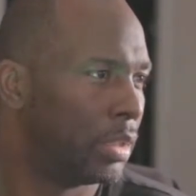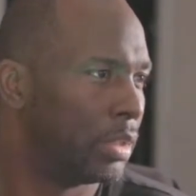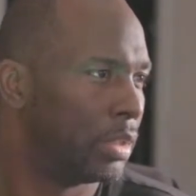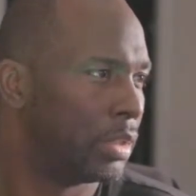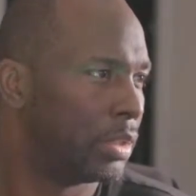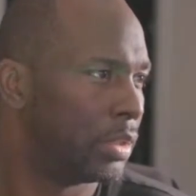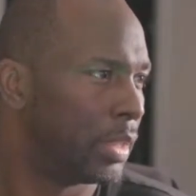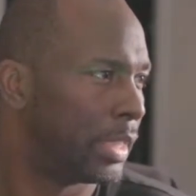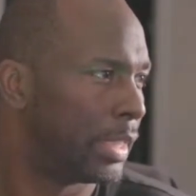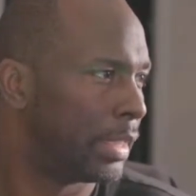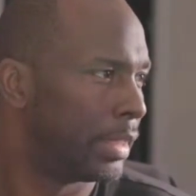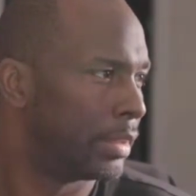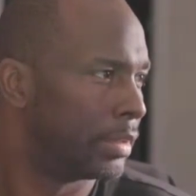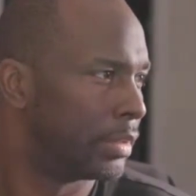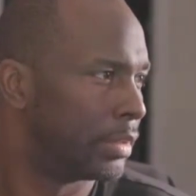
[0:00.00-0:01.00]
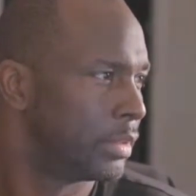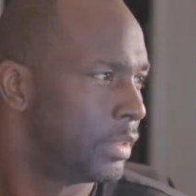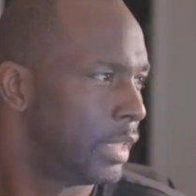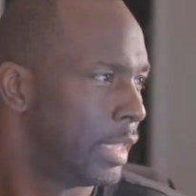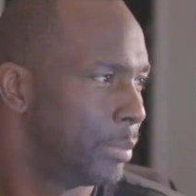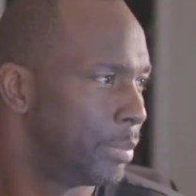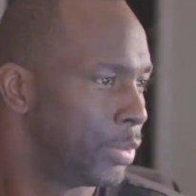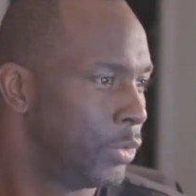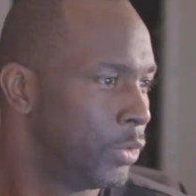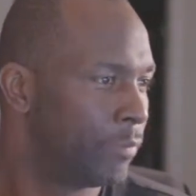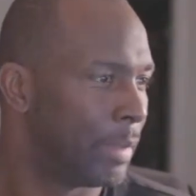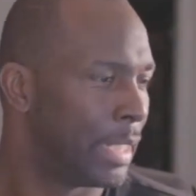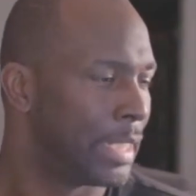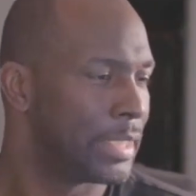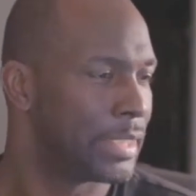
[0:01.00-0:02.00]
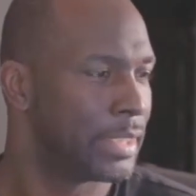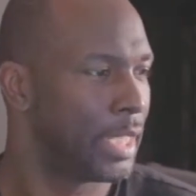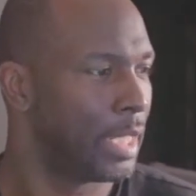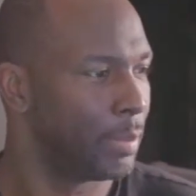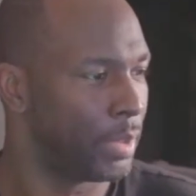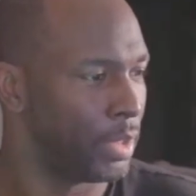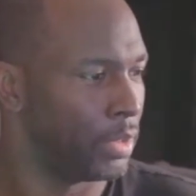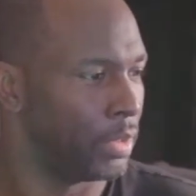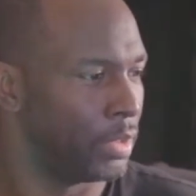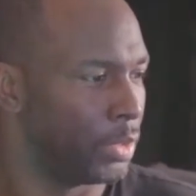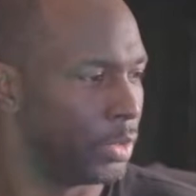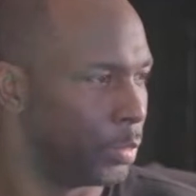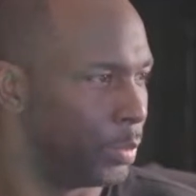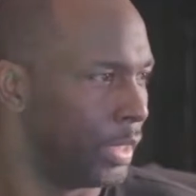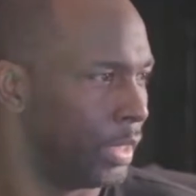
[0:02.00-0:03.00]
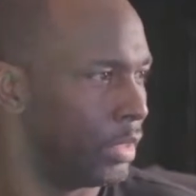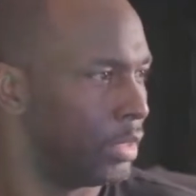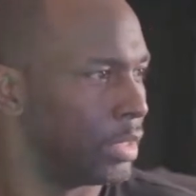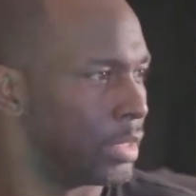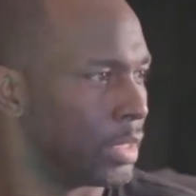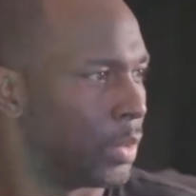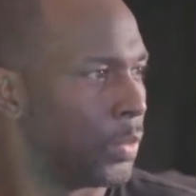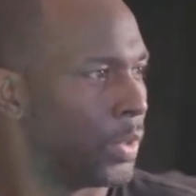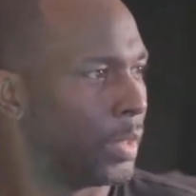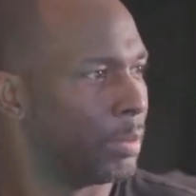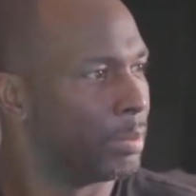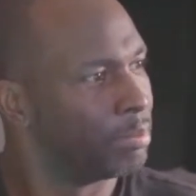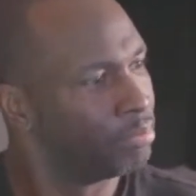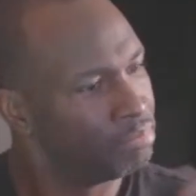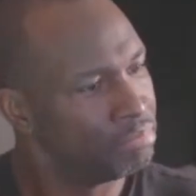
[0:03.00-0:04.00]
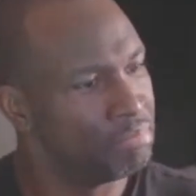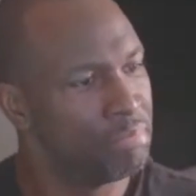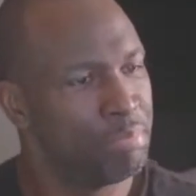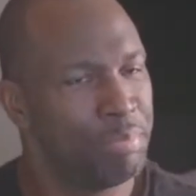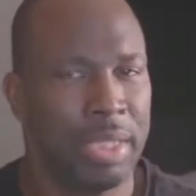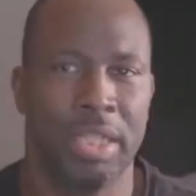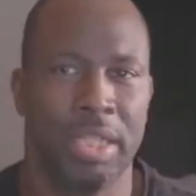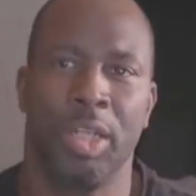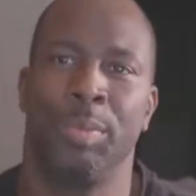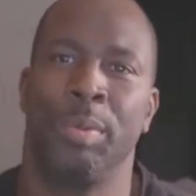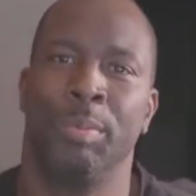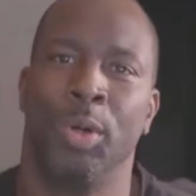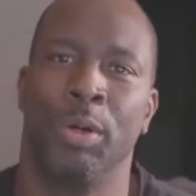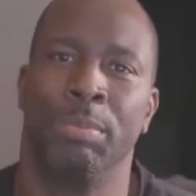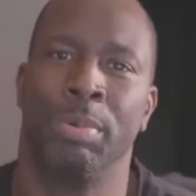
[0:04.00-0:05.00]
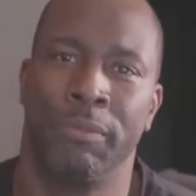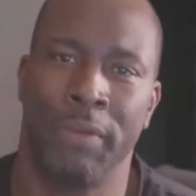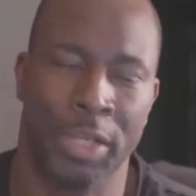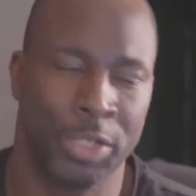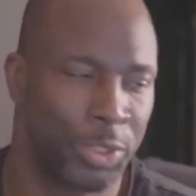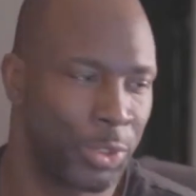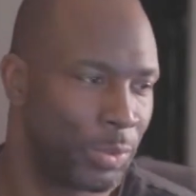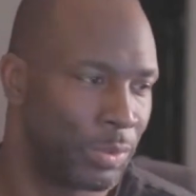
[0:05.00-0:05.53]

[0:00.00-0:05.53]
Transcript: So I gotta improve my setup here a little bit because I want to be a little bit more professional.